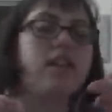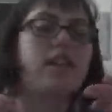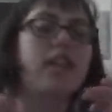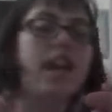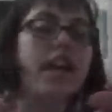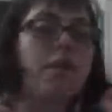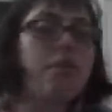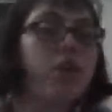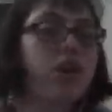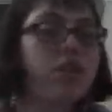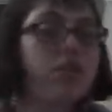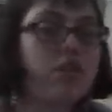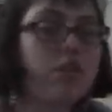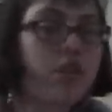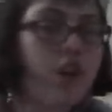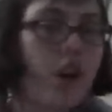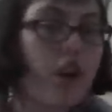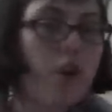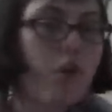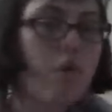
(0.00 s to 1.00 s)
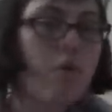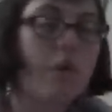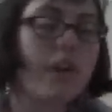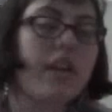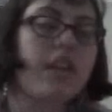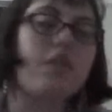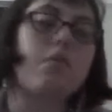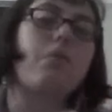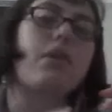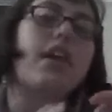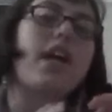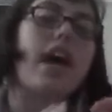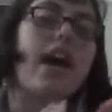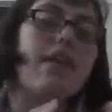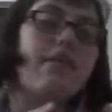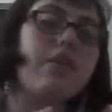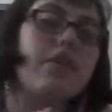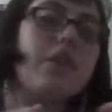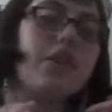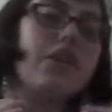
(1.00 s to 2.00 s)
They want to go with
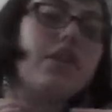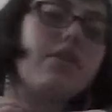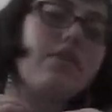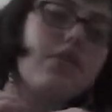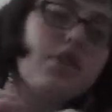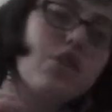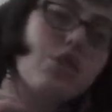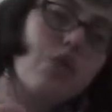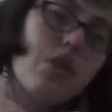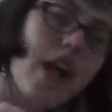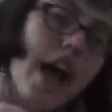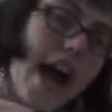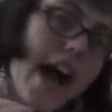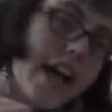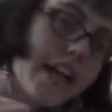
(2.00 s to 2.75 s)
whatever individual